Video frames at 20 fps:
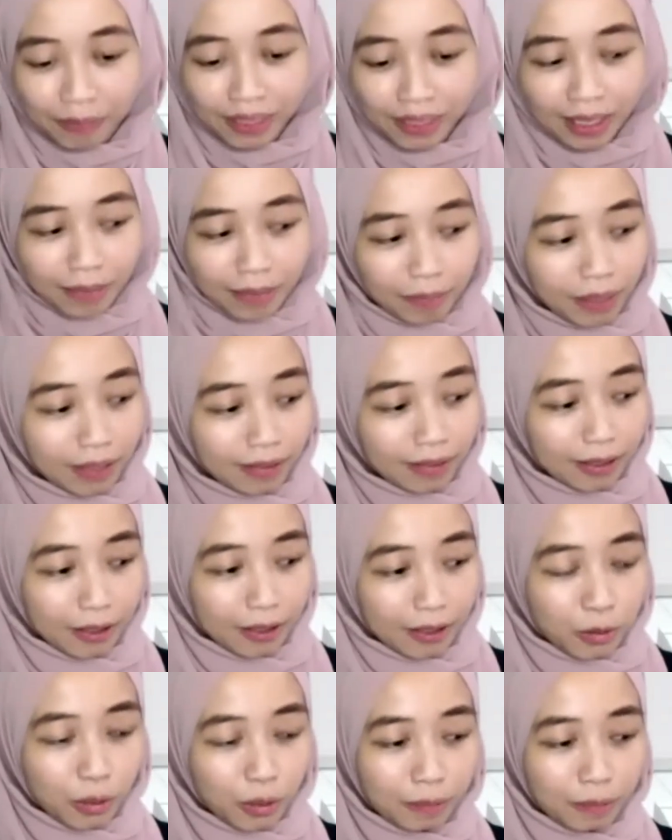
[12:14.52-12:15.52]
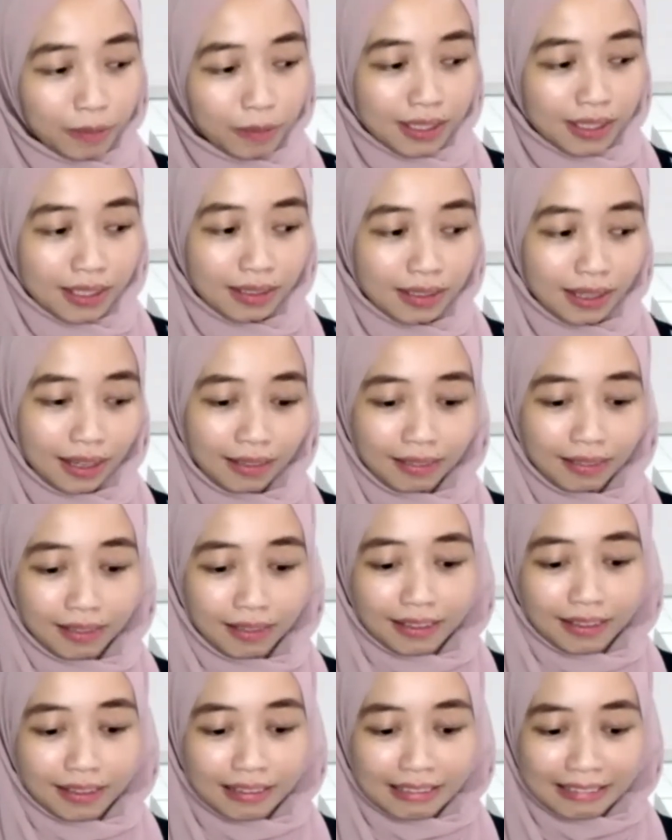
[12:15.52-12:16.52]
But there's one person that I
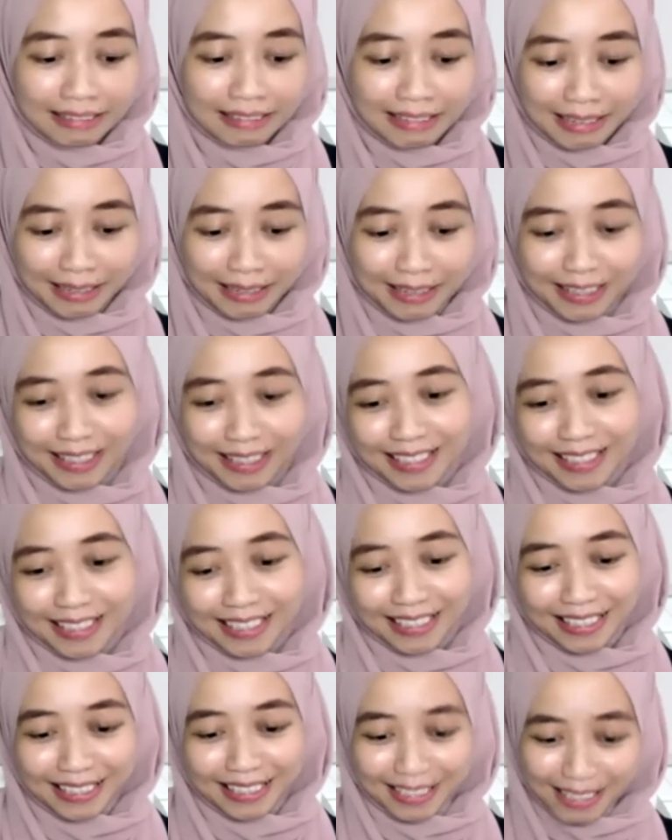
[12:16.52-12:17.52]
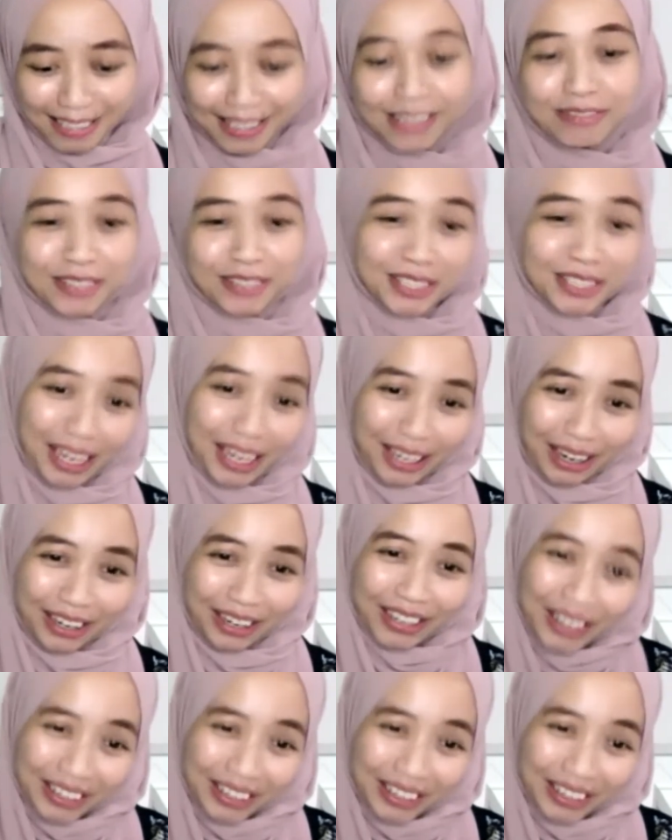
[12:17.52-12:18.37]
think deserve a shout out.